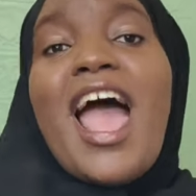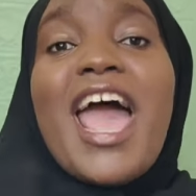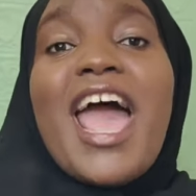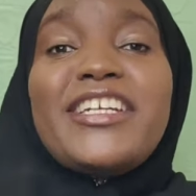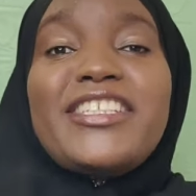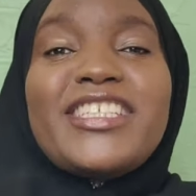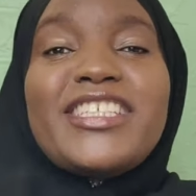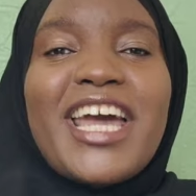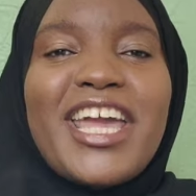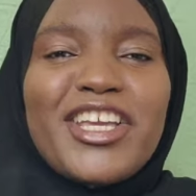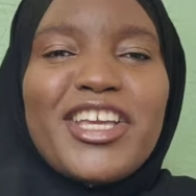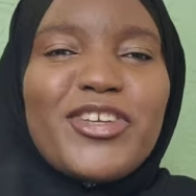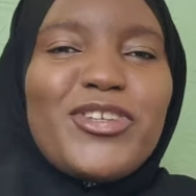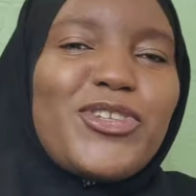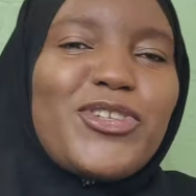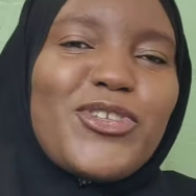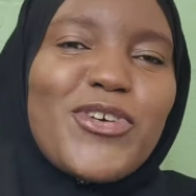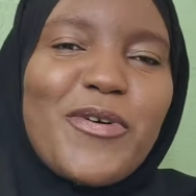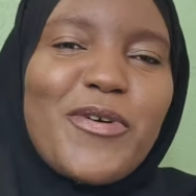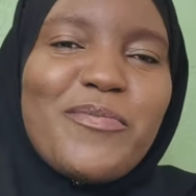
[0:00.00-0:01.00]
I thank
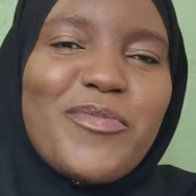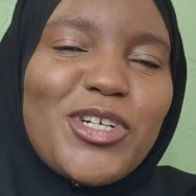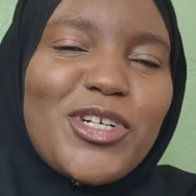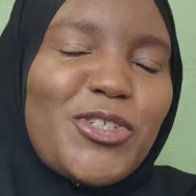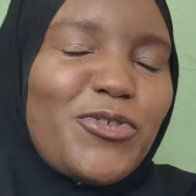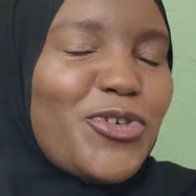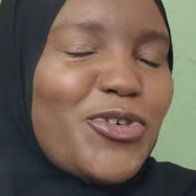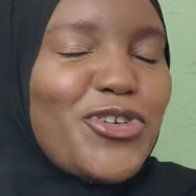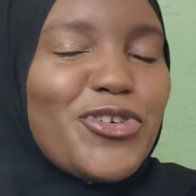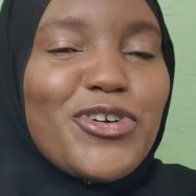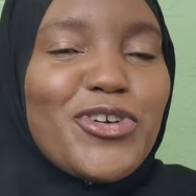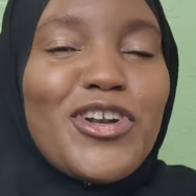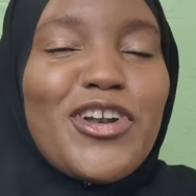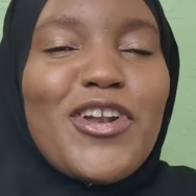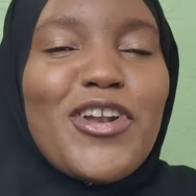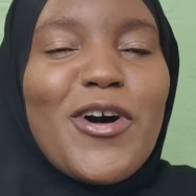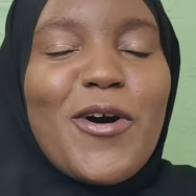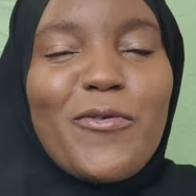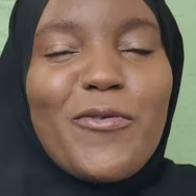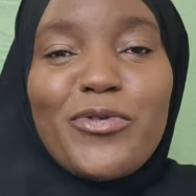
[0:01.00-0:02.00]
you so much for your
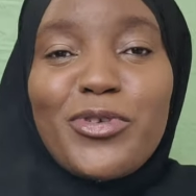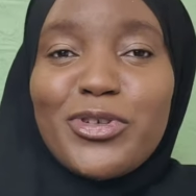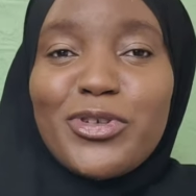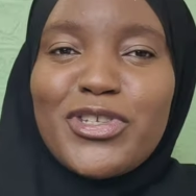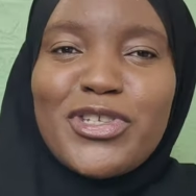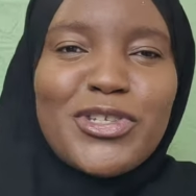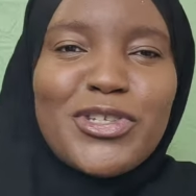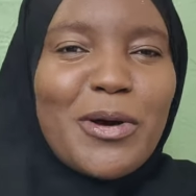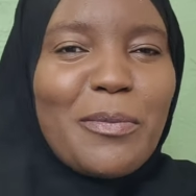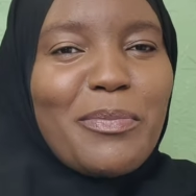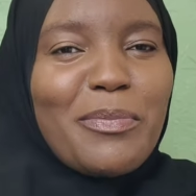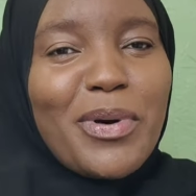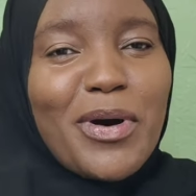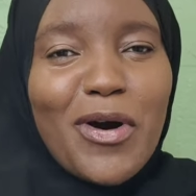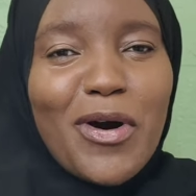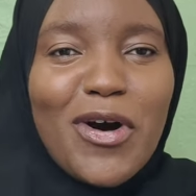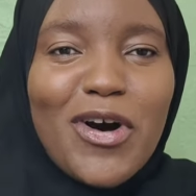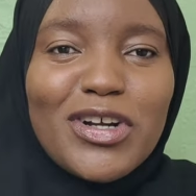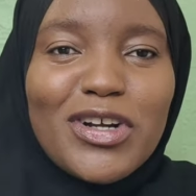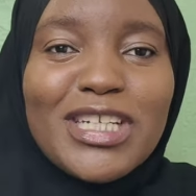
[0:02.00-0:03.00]
love, your
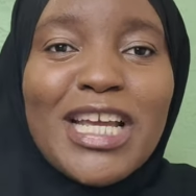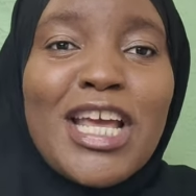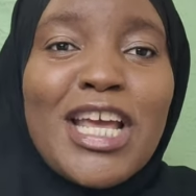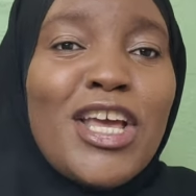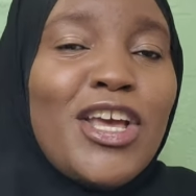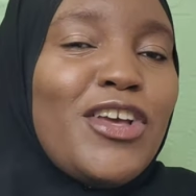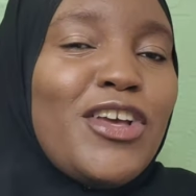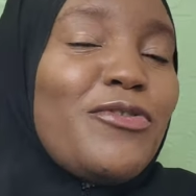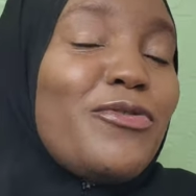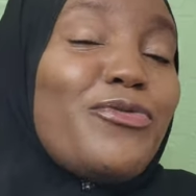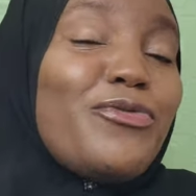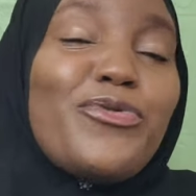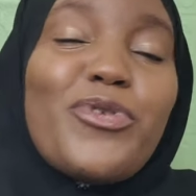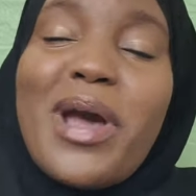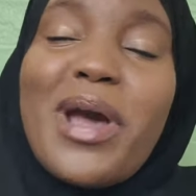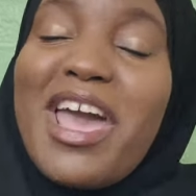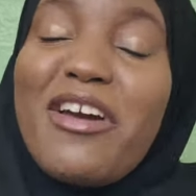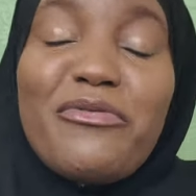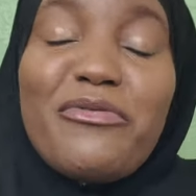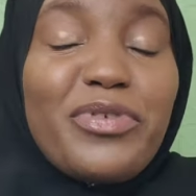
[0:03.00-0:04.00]
support,
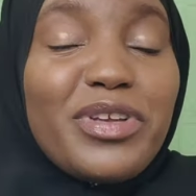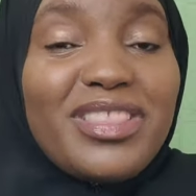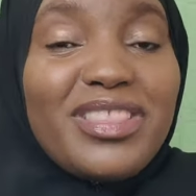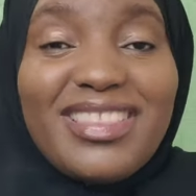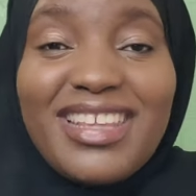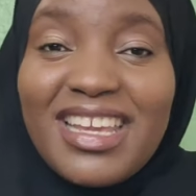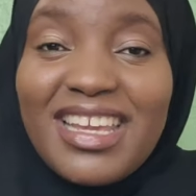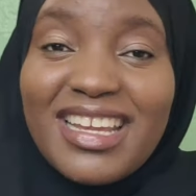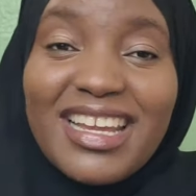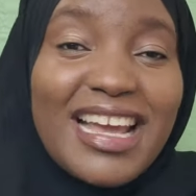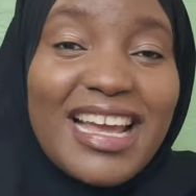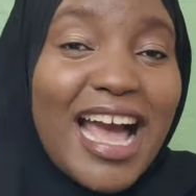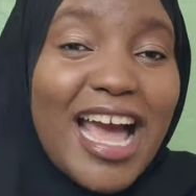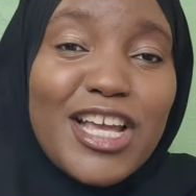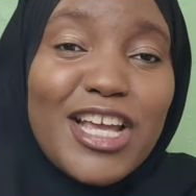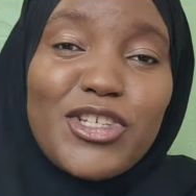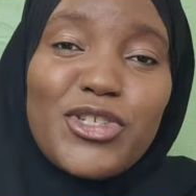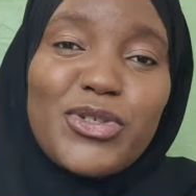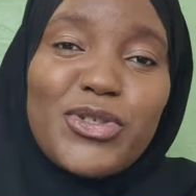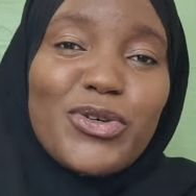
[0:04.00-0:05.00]
for everything
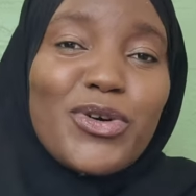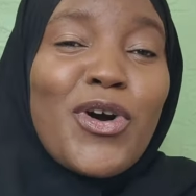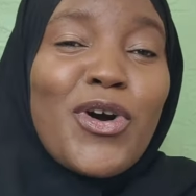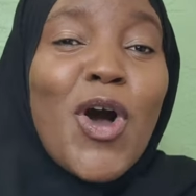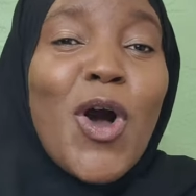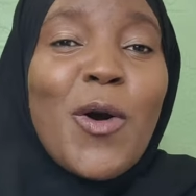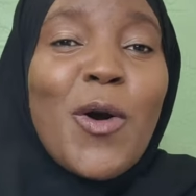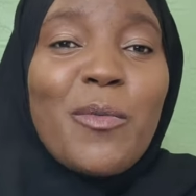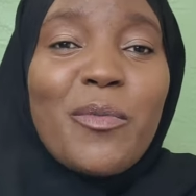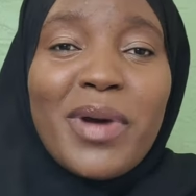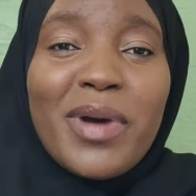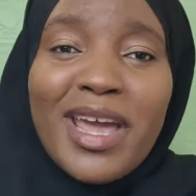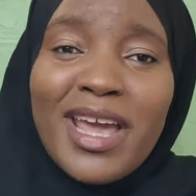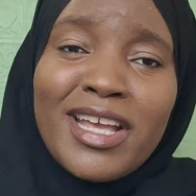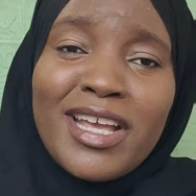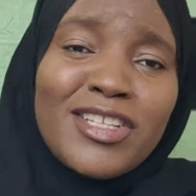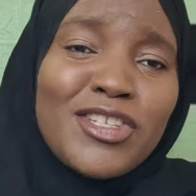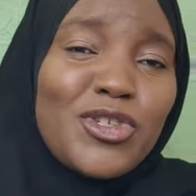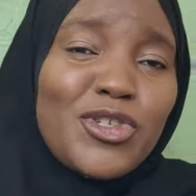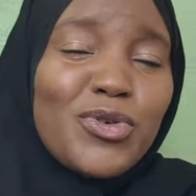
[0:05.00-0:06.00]
guys, your
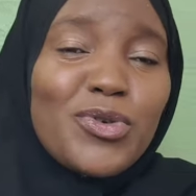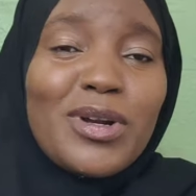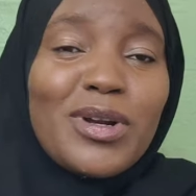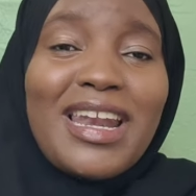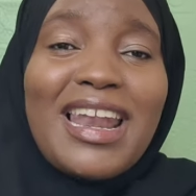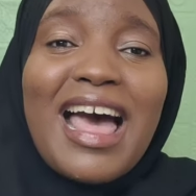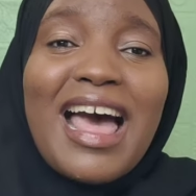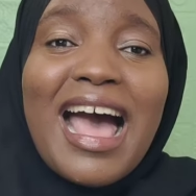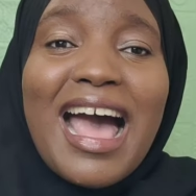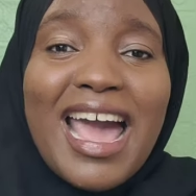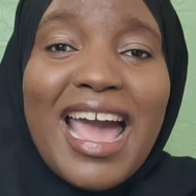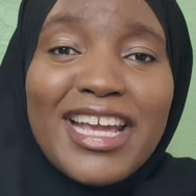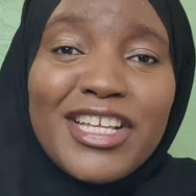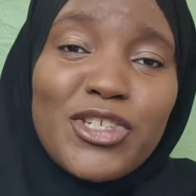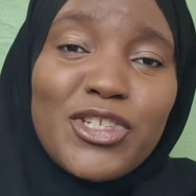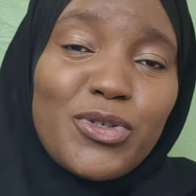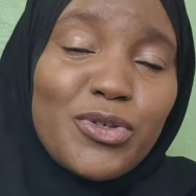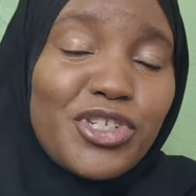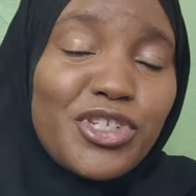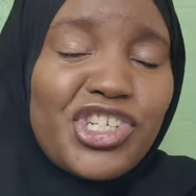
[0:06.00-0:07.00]
comments, your
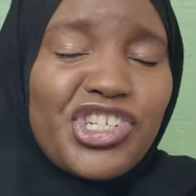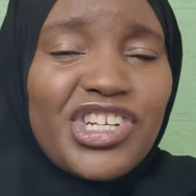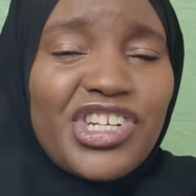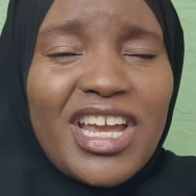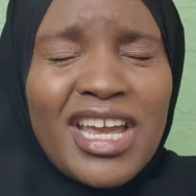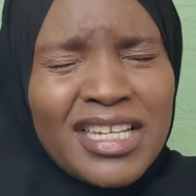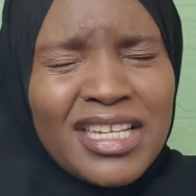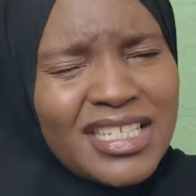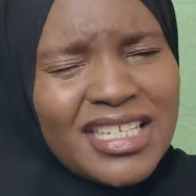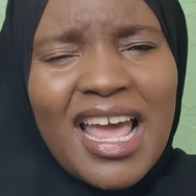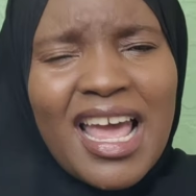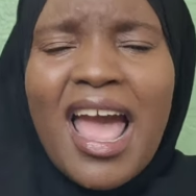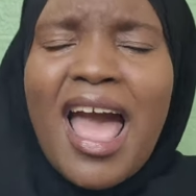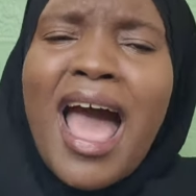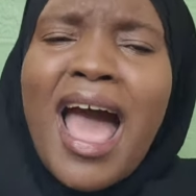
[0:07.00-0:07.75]
likes, your shares.